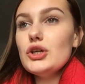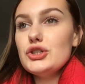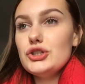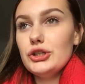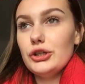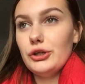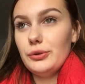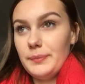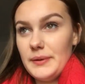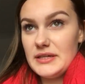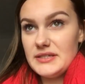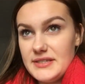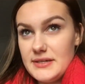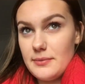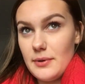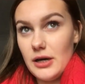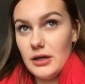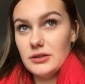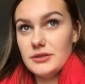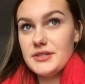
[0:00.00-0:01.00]
to PC
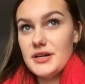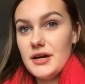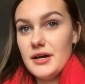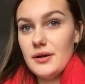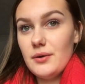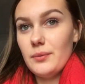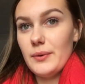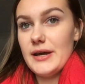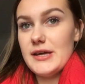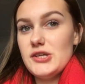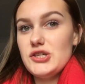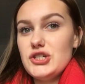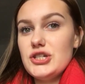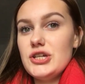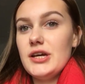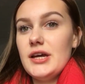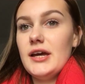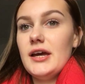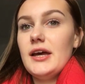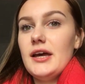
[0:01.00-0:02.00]
World, which
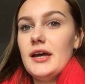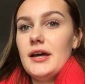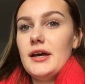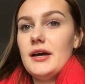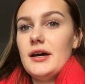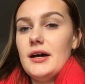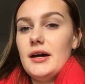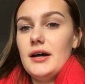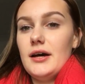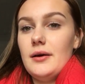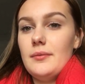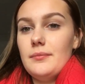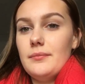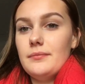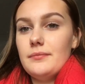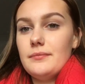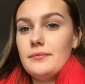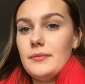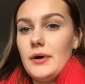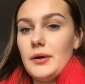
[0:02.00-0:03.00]

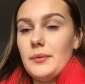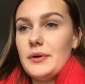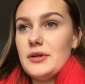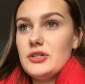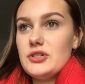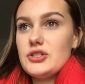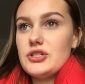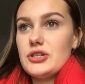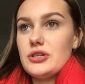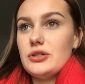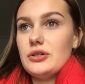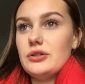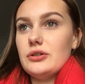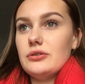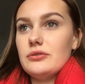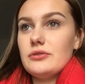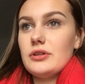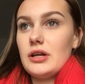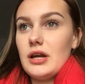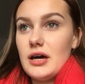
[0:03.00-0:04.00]
I went
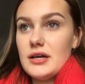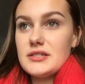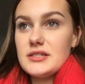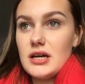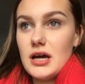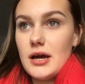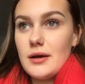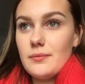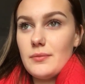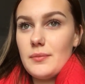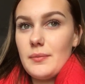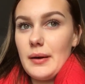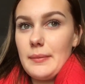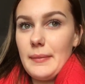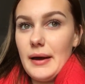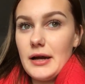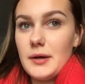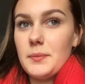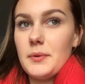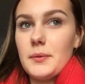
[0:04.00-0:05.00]
to the last time when my
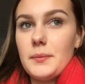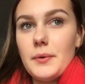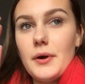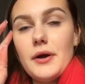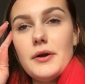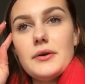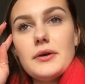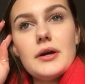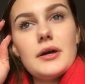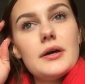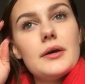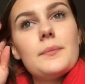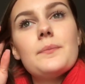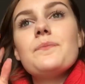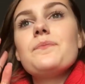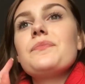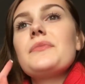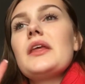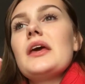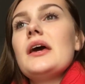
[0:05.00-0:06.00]
MacBook broke.
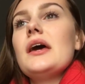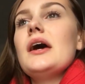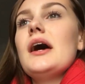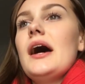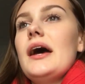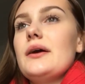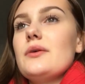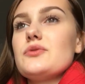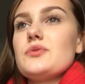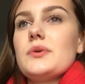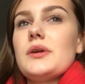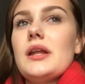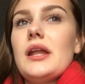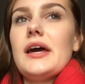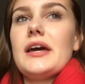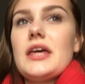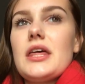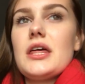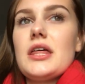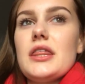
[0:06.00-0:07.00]
It was one of
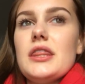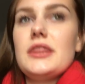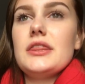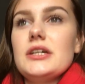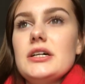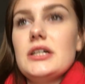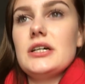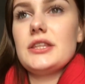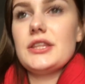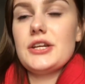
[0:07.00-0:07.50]
like the